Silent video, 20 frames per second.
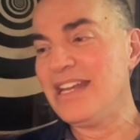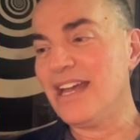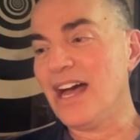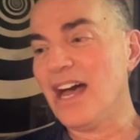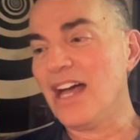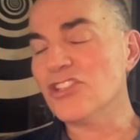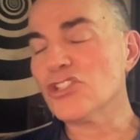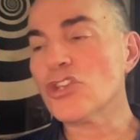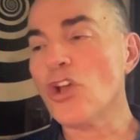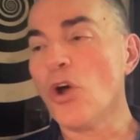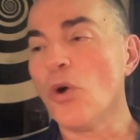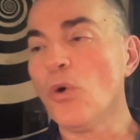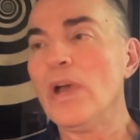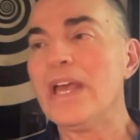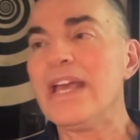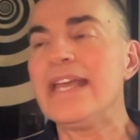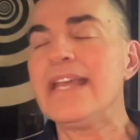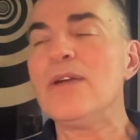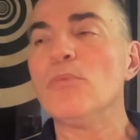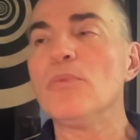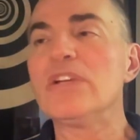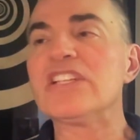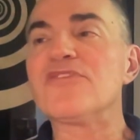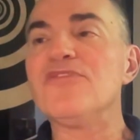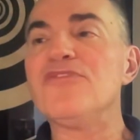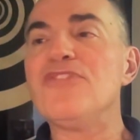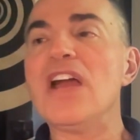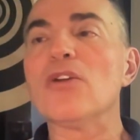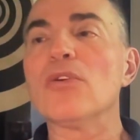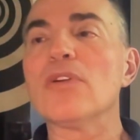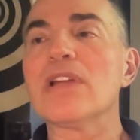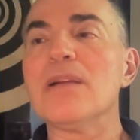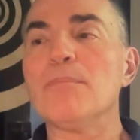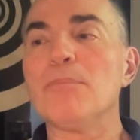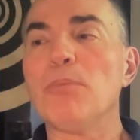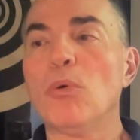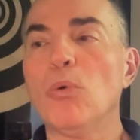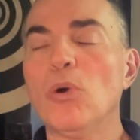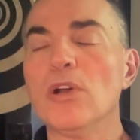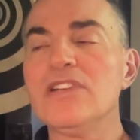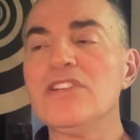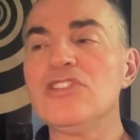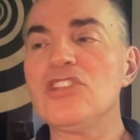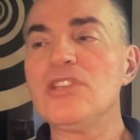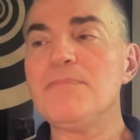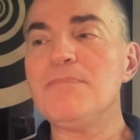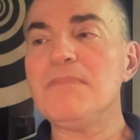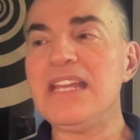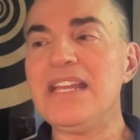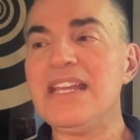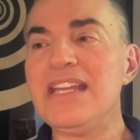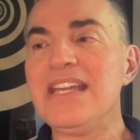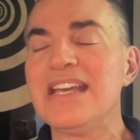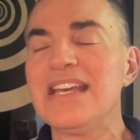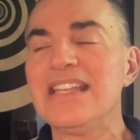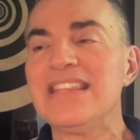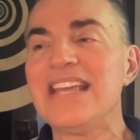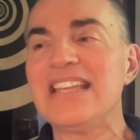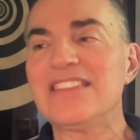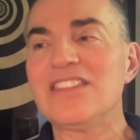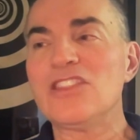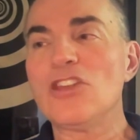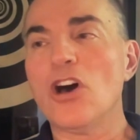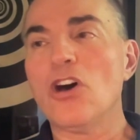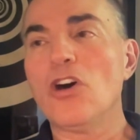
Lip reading: so it was very important to me that the